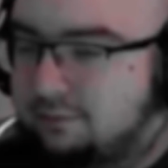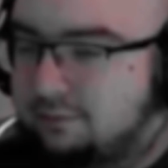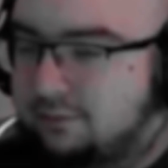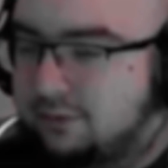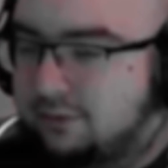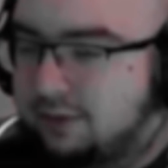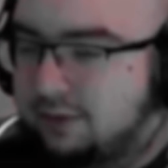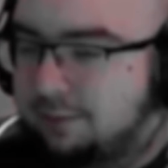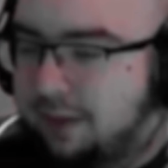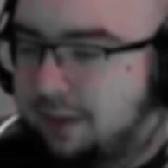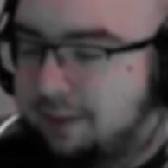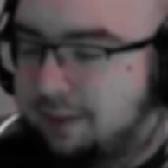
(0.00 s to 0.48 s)

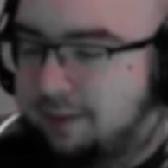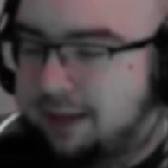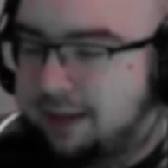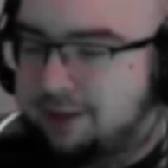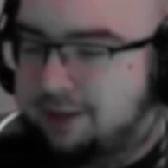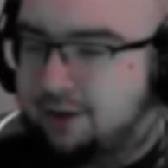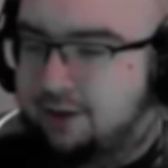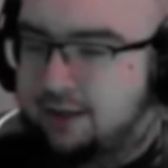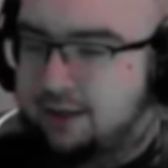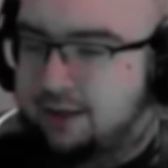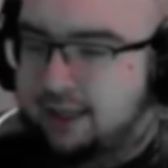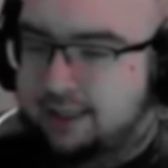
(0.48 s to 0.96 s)
My
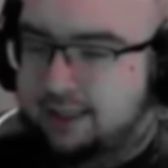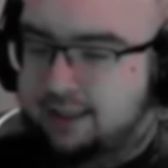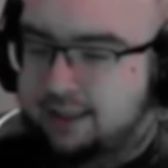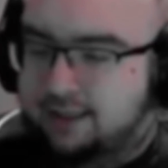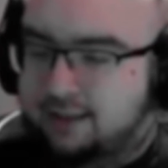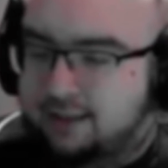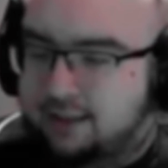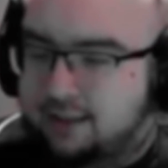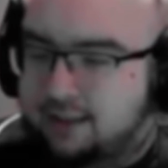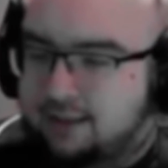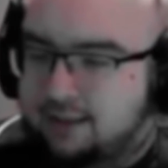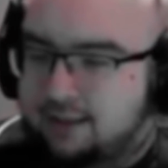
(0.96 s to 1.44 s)
thought like is
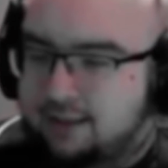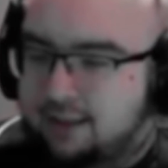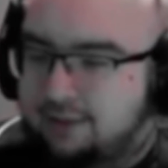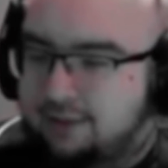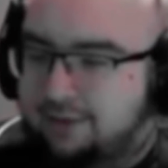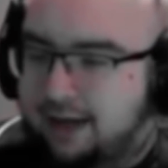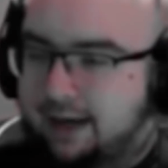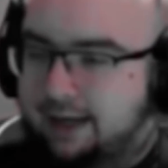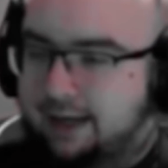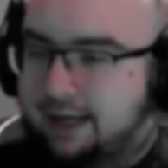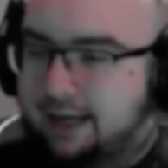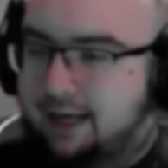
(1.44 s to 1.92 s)
this: if
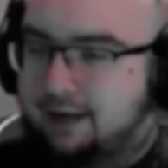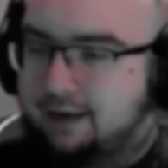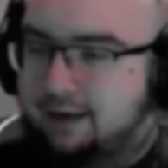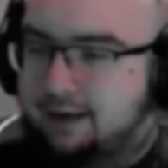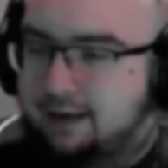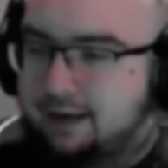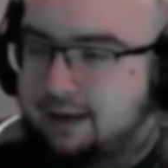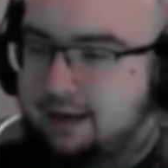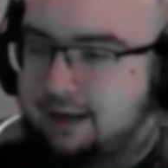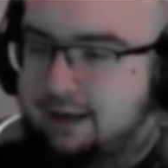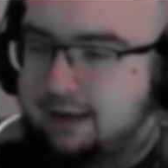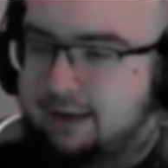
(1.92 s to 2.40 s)

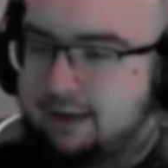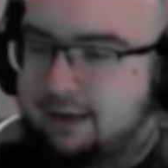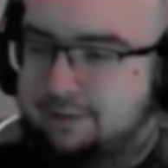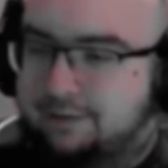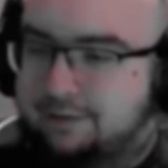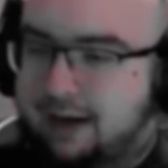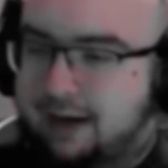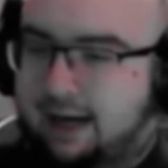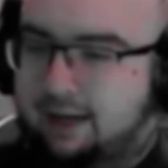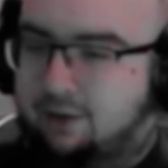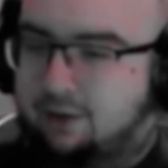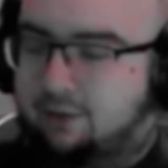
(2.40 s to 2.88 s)

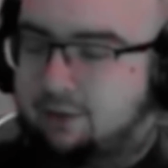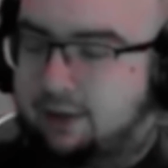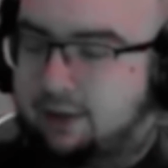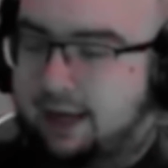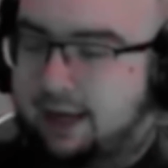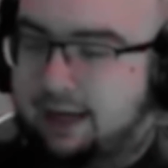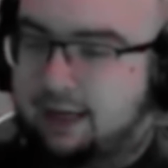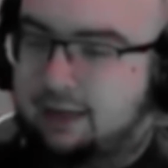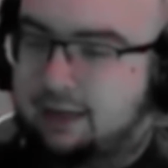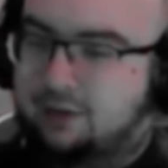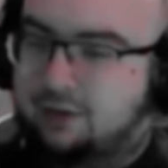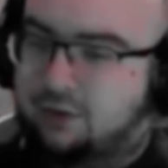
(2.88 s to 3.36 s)
I
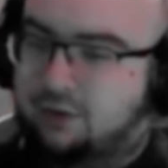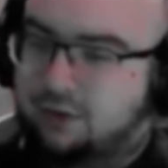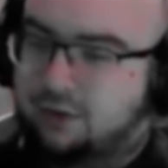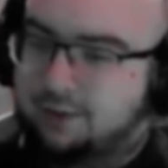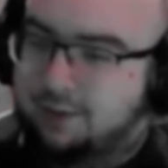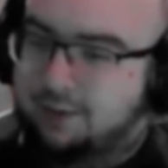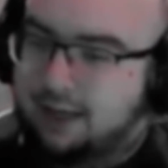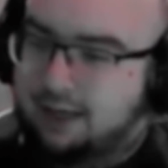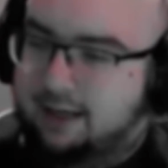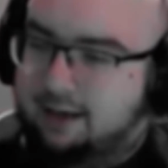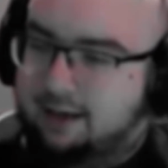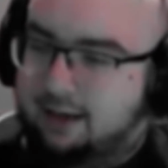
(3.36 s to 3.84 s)
don't enjoy
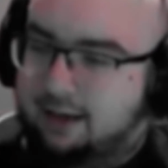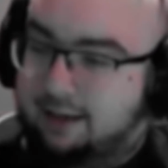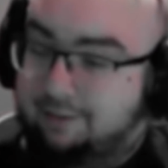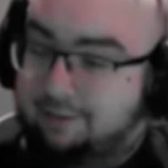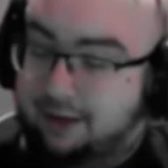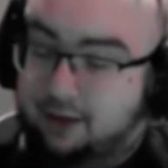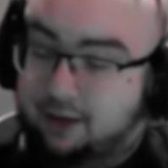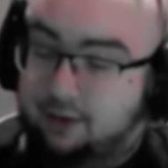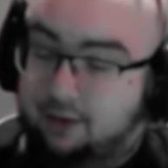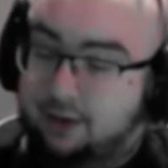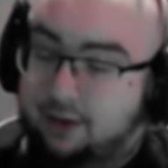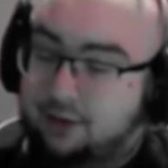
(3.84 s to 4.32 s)
my
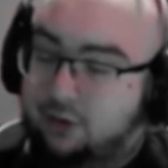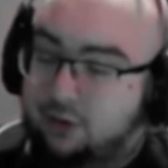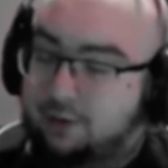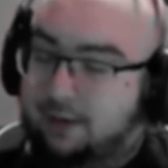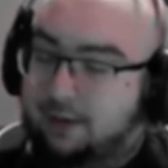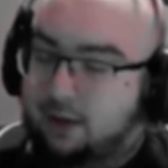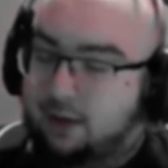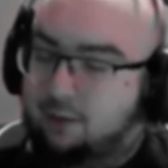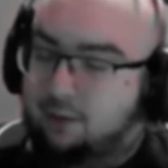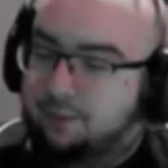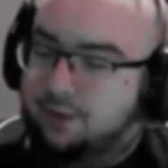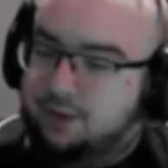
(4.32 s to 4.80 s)

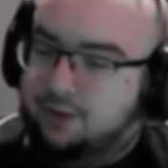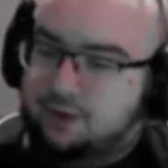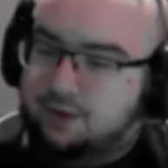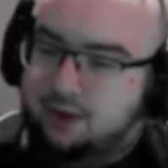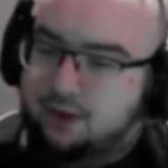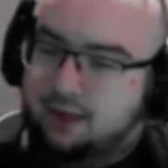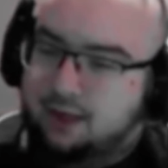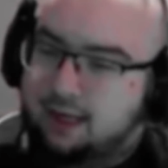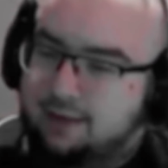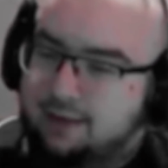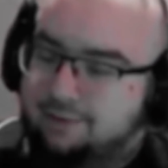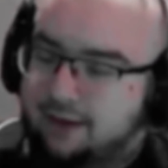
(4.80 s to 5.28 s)
own personal
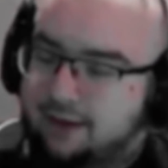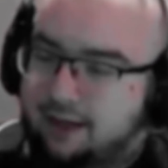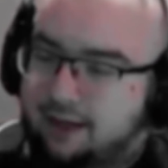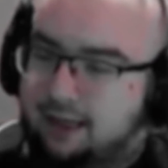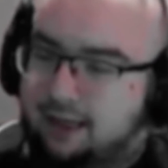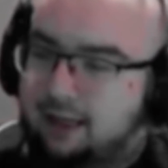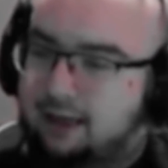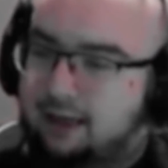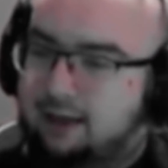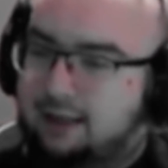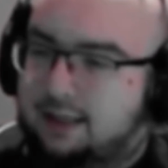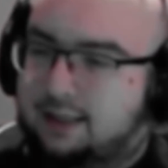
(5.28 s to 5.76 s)
life, I can
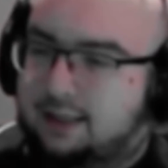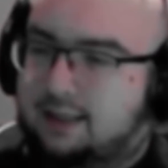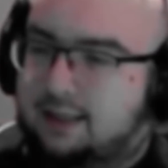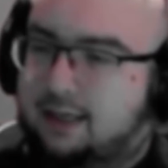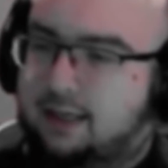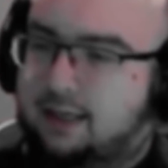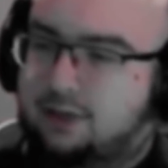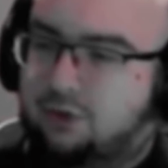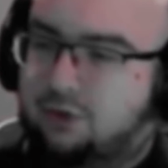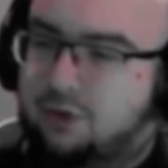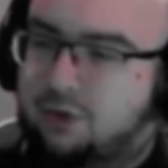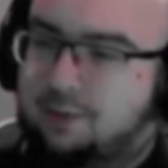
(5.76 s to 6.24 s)
at least
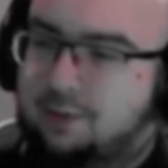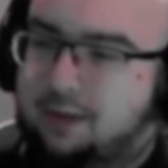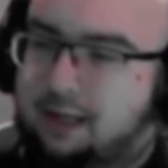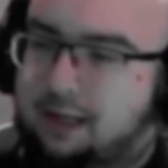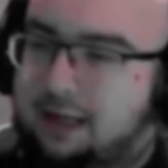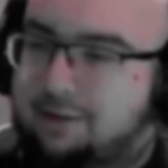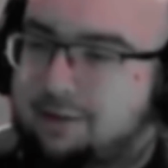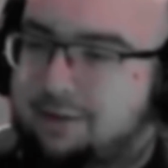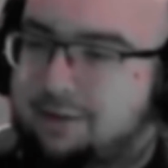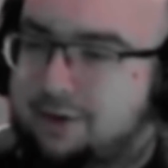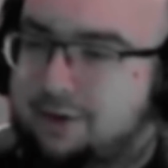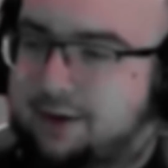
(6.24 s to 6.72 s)
enjoy my
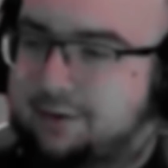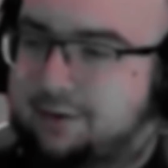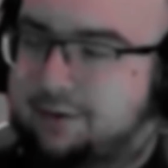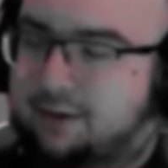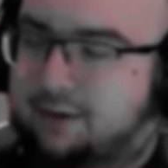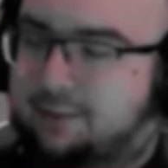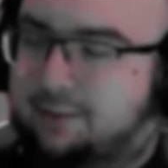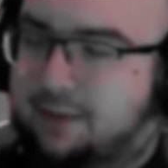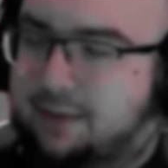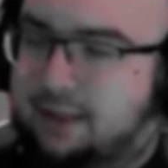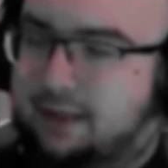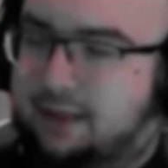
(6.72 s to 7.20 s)
life enough to
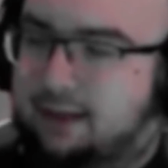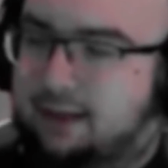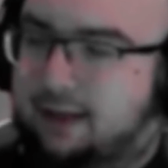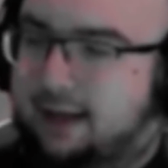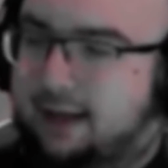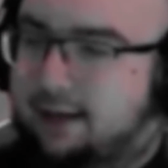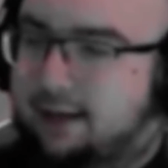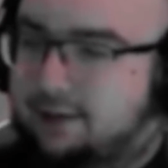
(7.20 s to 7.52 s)
be the light of